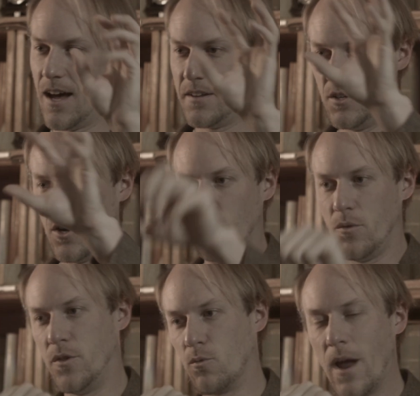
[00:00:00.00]

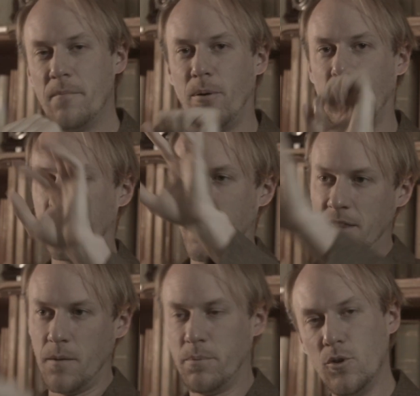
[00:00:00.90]
the red part
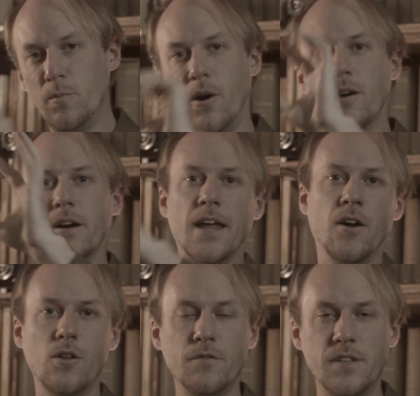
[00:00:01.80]
and the blue part and
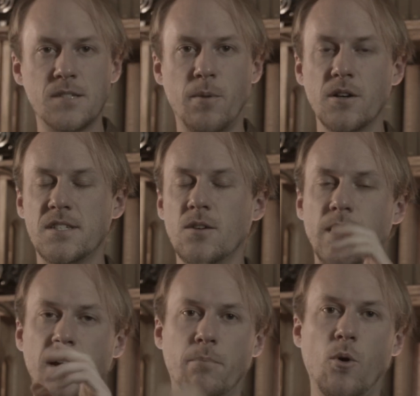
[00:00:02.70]
all of these parts that we
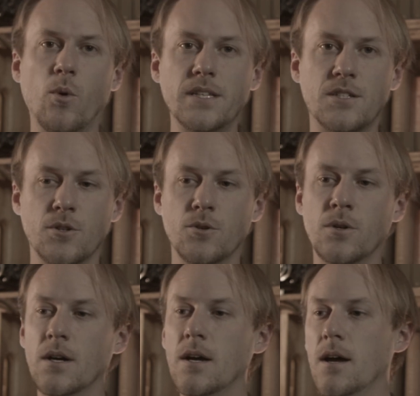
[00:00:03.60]
can point to,
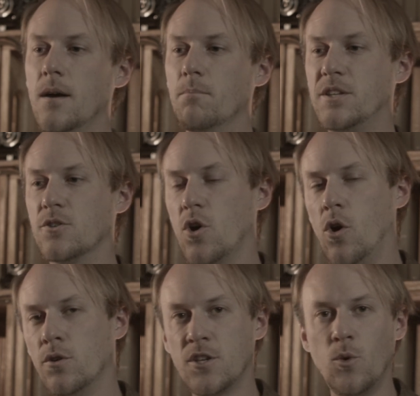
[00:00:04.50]
but there's
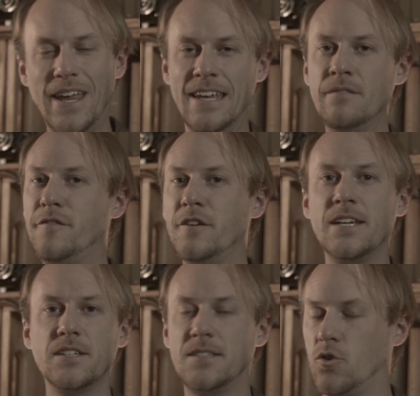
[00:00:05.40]
also
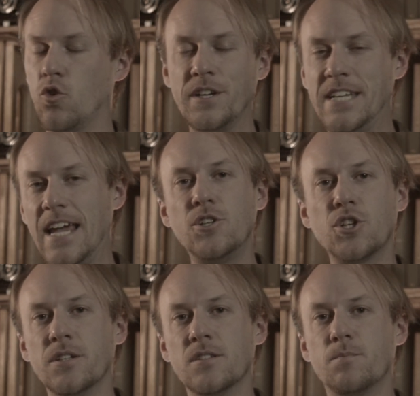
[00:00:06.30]
infinite
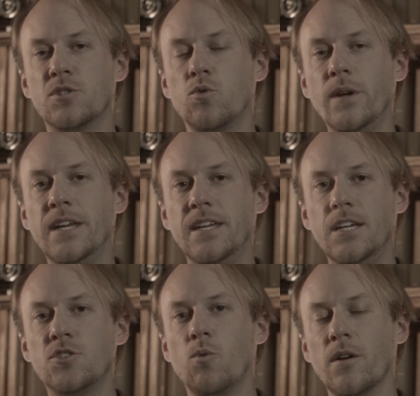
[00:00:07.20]
gradations between
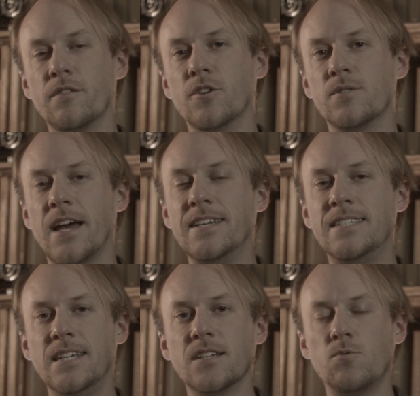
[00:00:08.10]
each one of those
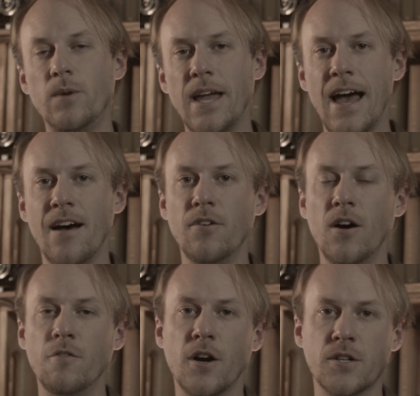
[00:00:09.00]
ideas we have
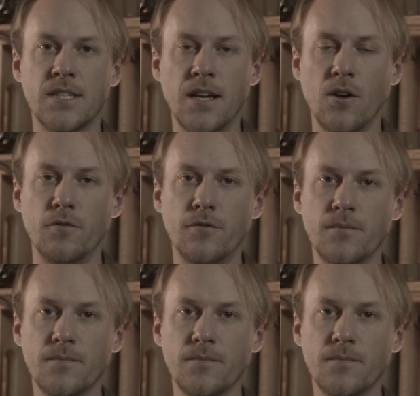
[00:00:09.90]
of ourself.